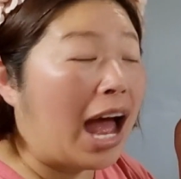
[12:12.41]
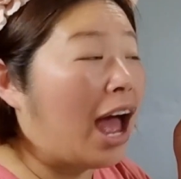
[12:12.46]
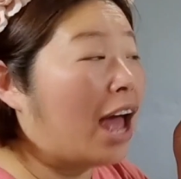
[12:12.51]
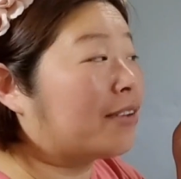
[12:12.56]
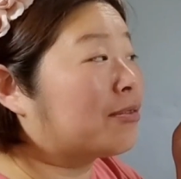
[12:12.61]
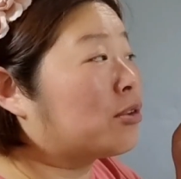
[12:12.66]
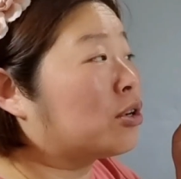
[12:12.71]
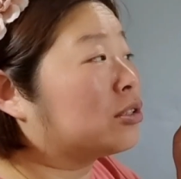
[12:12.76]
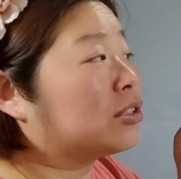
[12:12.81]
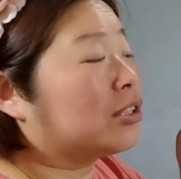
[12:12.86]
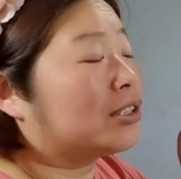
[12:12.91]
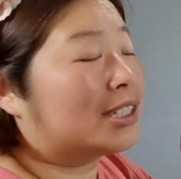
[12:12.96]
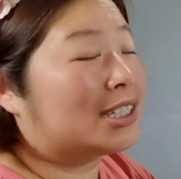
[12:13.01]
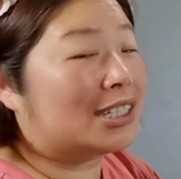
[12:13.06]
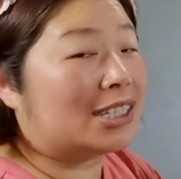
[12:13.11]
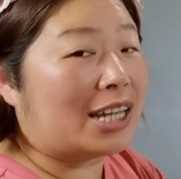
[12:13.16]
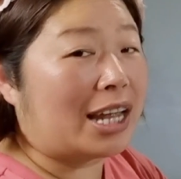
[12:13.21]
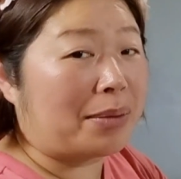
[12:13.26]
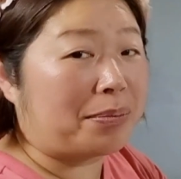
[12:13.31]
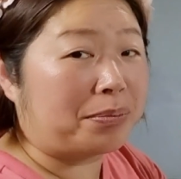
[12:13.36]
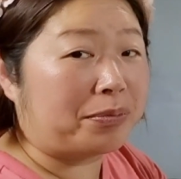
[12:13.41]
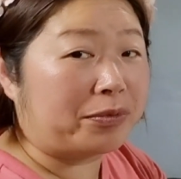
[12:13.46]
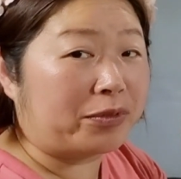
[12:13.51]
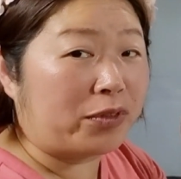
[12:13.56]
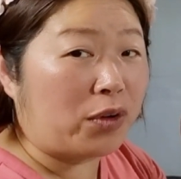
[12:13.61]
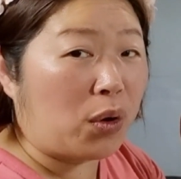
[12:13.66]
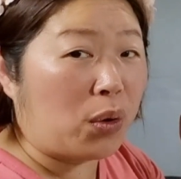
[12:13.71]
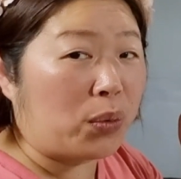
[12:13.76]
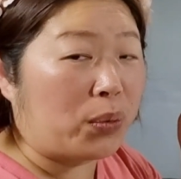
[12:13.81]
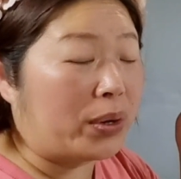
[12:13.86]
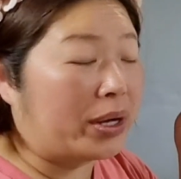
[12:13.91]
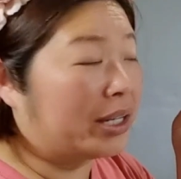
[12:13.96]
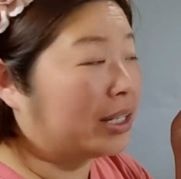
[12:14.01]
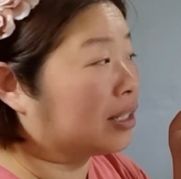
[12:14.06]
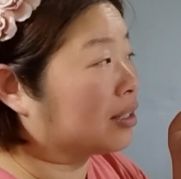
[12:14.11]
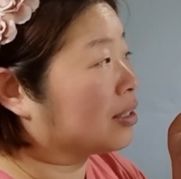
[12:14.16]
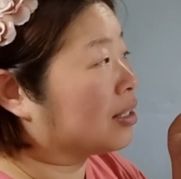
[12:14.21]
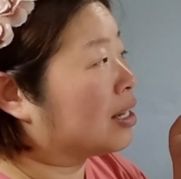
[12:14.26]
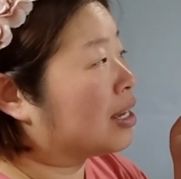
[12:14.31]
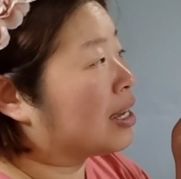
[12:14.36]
I'm going to step forward.